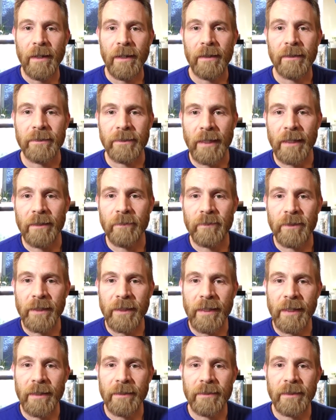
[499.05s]
Asylum
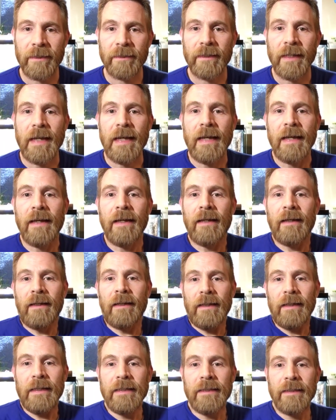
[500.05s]
JK says,
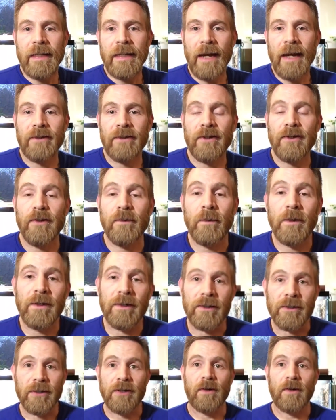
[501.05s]
ETA on the new
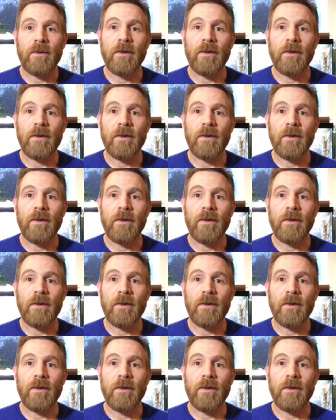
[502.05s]
merch.